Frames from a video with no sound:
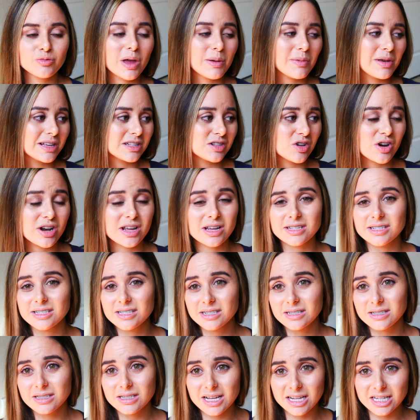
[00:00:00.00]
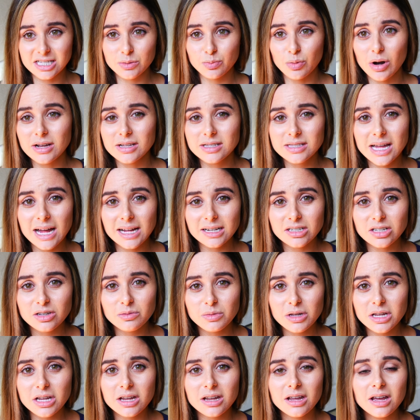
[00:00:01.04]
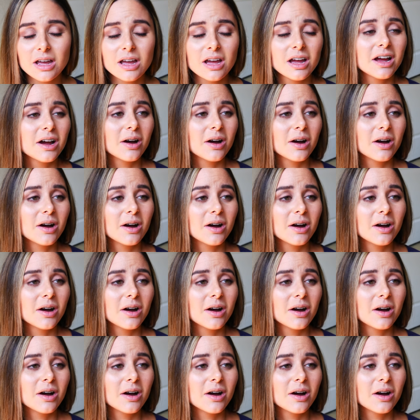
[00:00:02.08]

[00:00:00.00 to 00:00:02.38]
maybe has already expressed that to me,